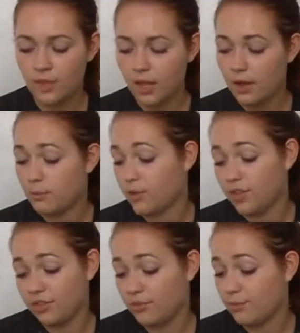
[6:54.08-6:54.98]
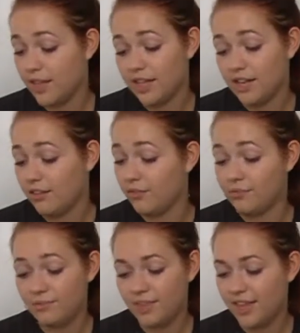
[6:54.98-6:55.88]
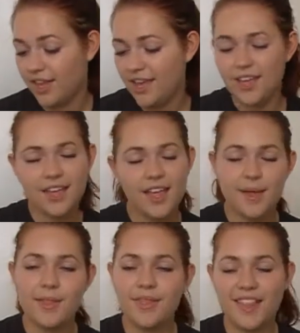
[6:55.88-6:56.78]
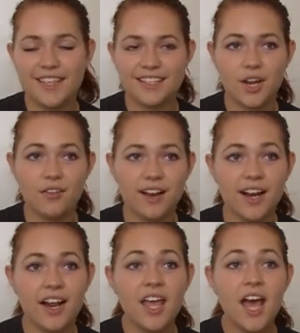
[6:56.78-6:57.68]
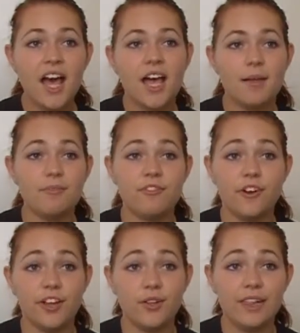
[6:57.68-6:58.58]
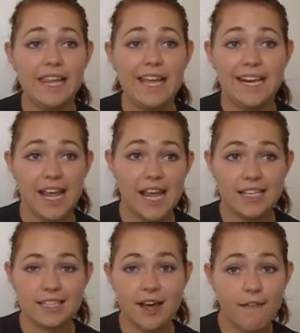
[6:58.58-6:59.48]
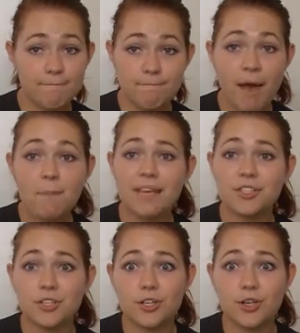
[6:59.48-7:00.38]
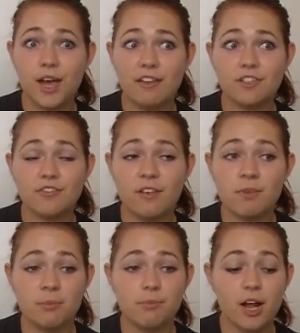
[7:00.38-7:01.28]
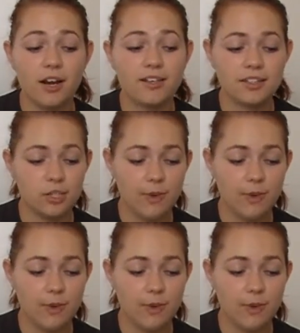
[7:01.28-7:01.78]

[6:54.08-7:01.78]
looking through my little list over here. For you ladies, make sure you have your feminine products in your